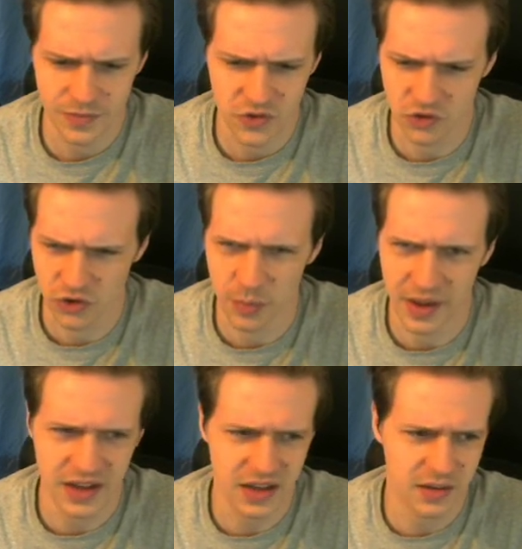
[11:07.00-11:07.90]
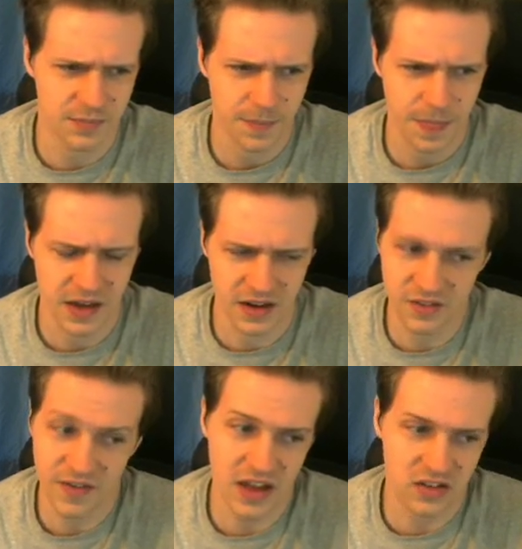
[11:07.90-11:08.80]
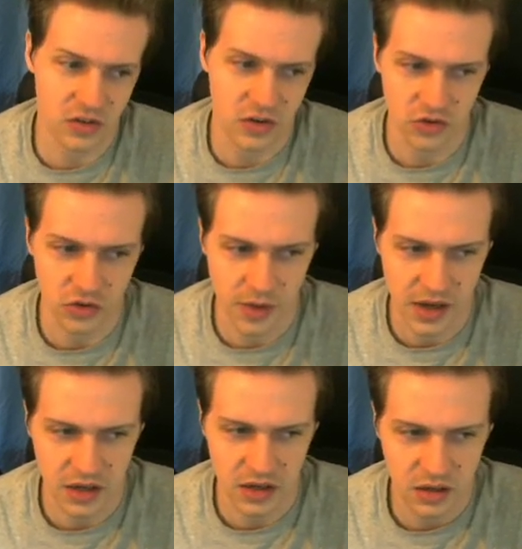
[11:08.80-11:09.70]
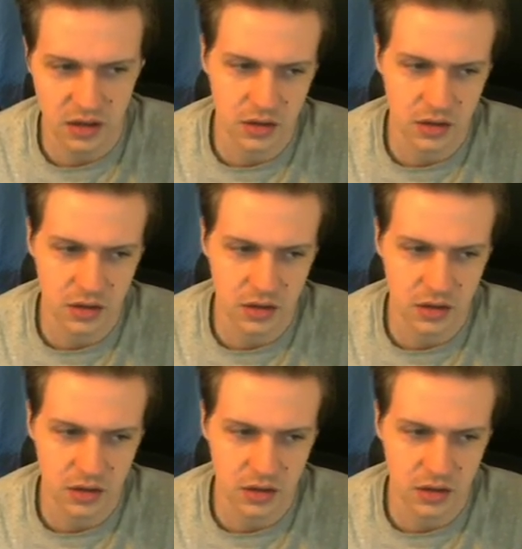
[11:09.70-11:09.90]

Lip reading: Drew Bennett, and he's faster than Drew Bennett.